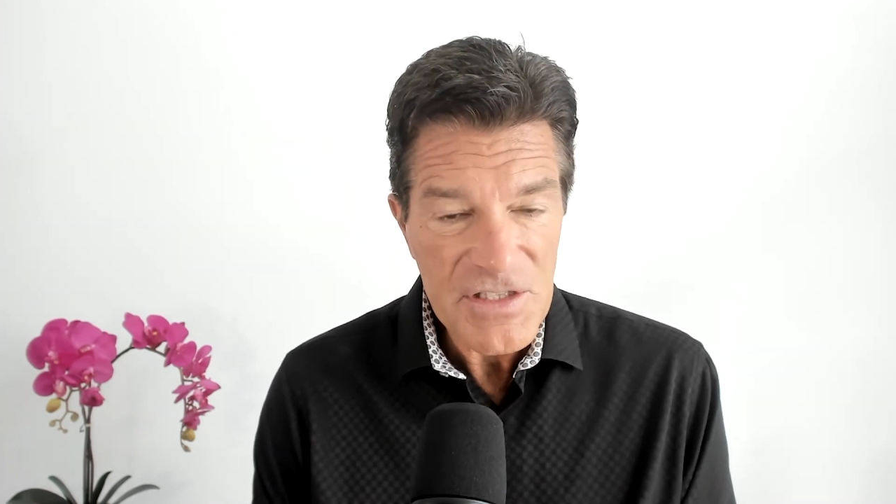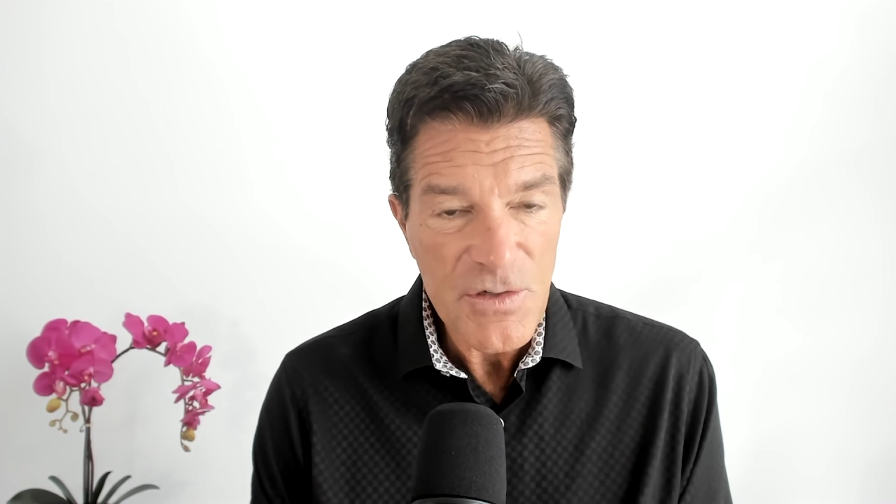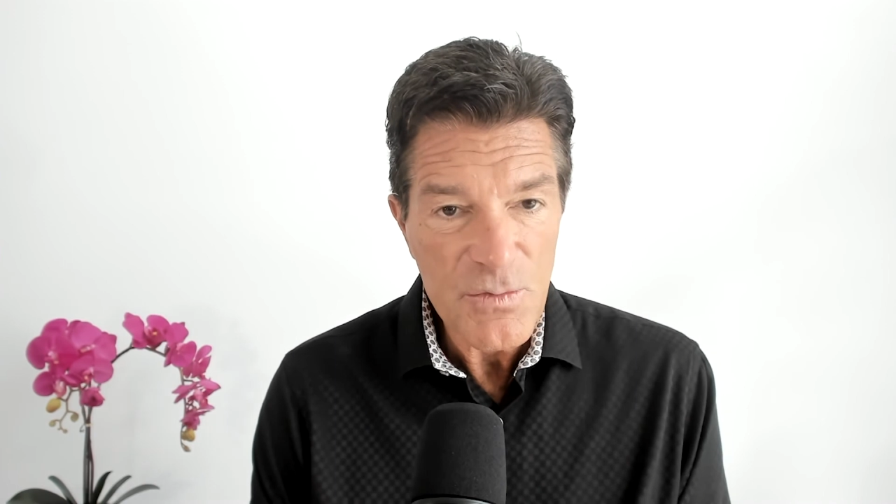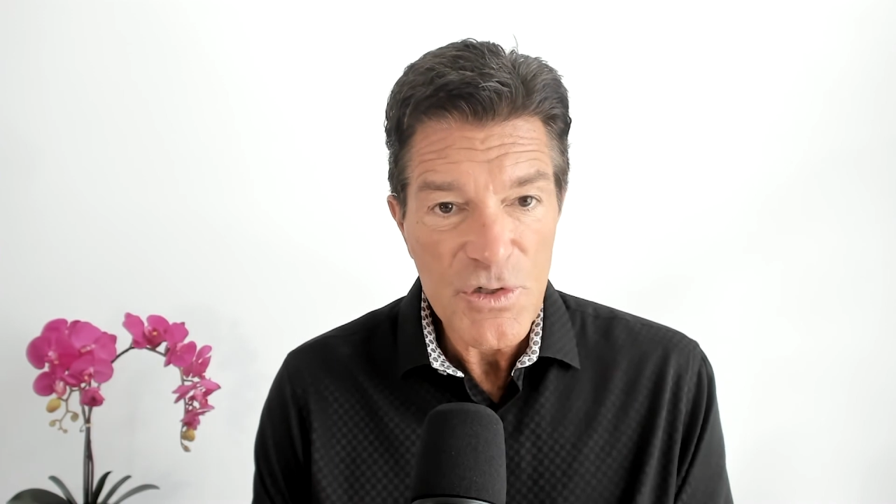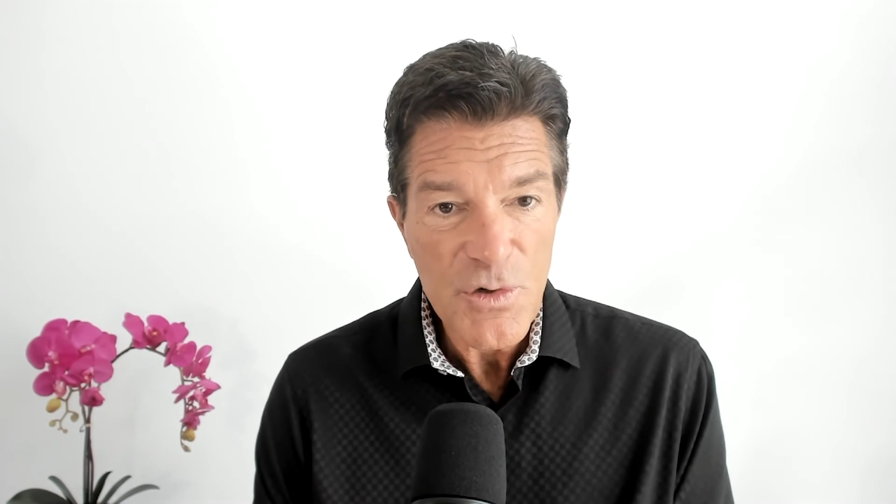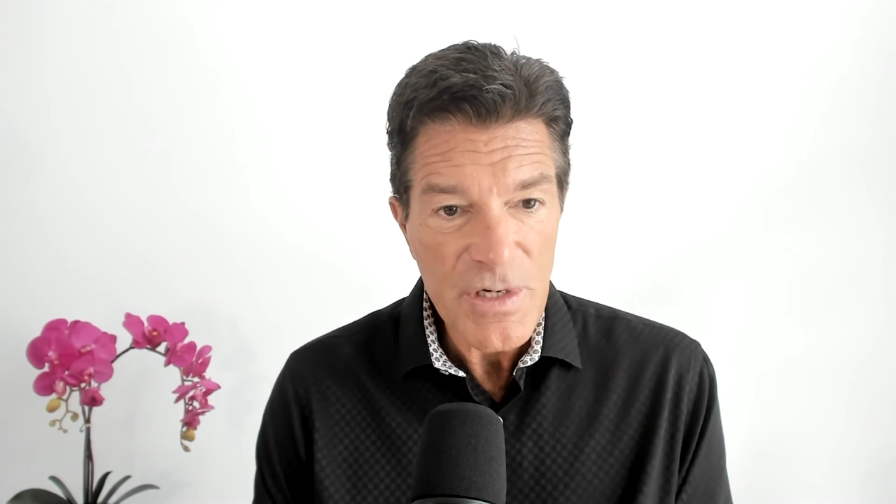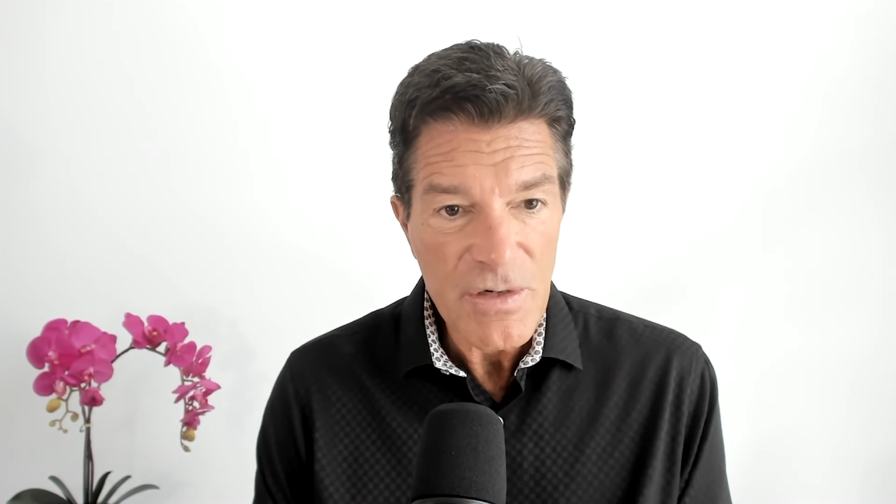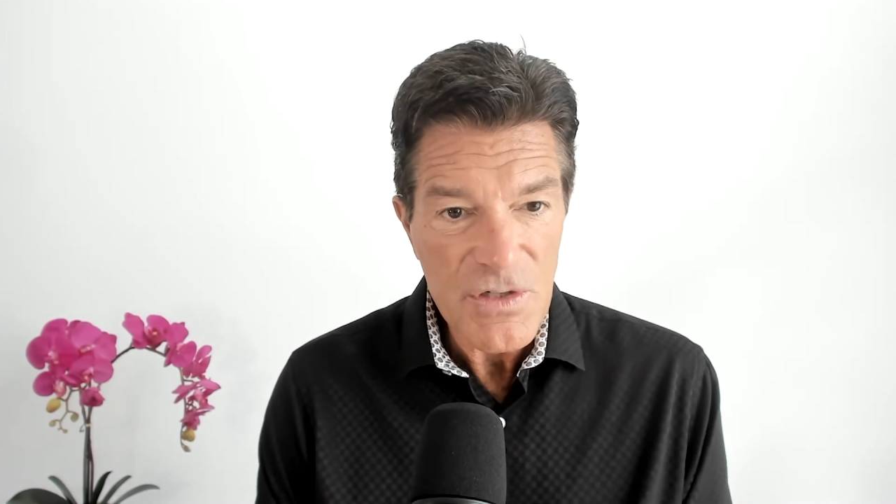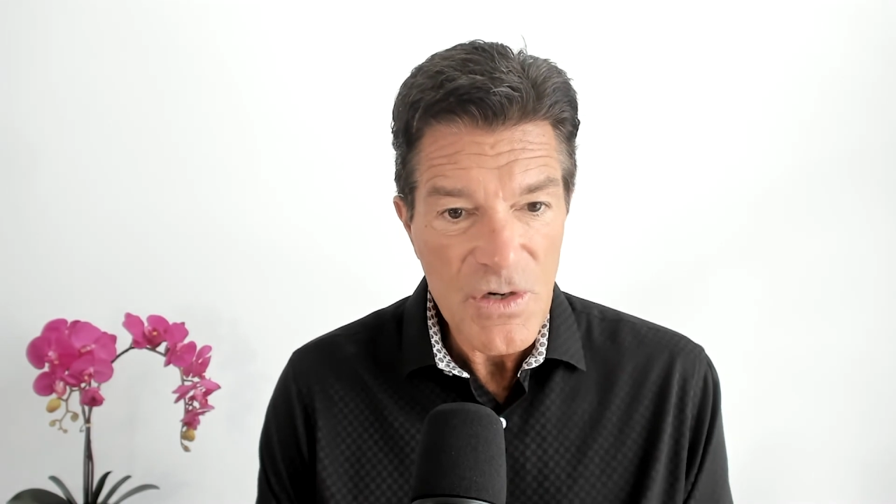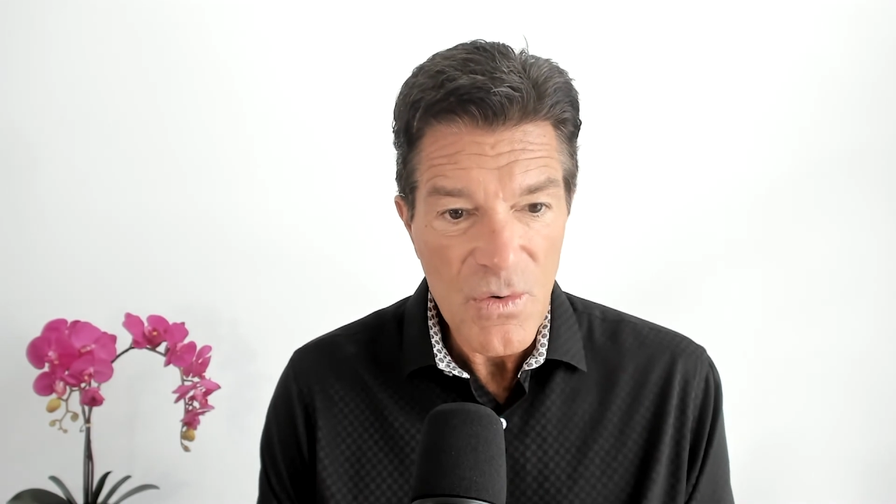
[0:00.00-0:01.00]
to 2
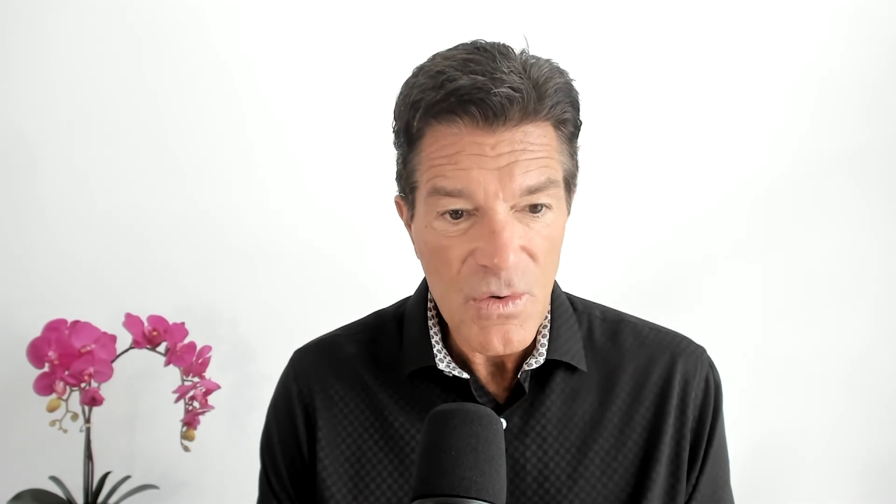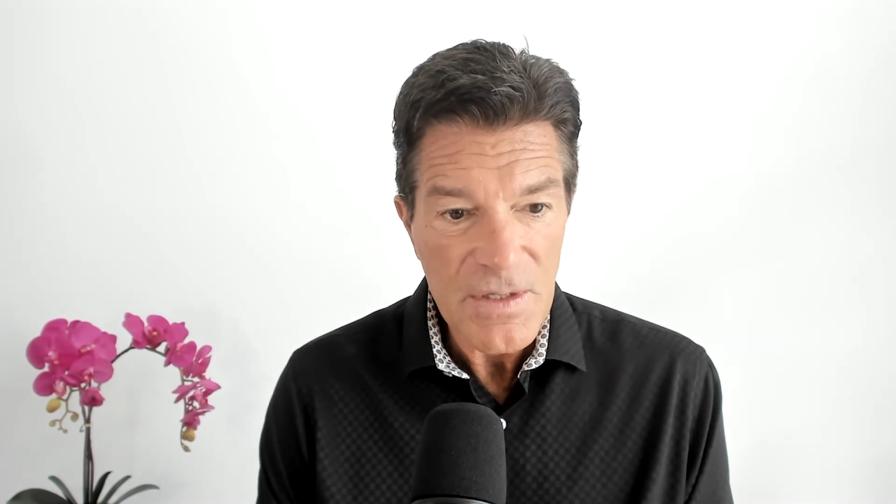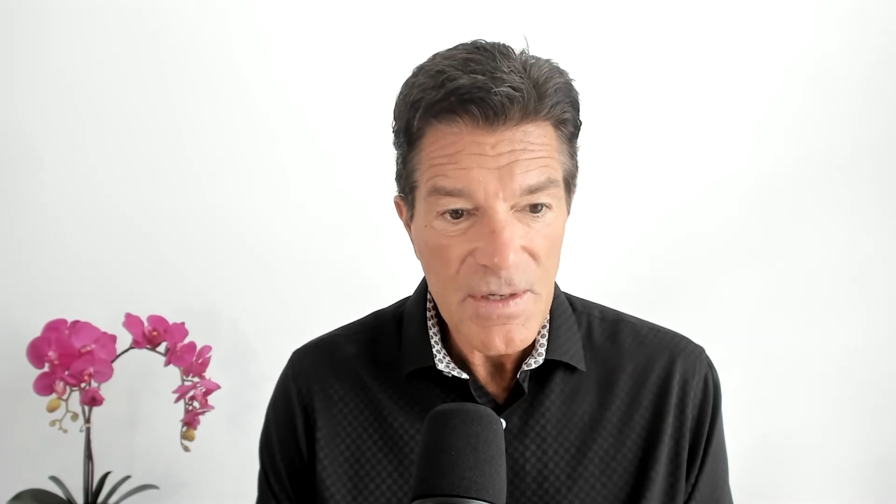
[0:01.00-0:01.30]
years old.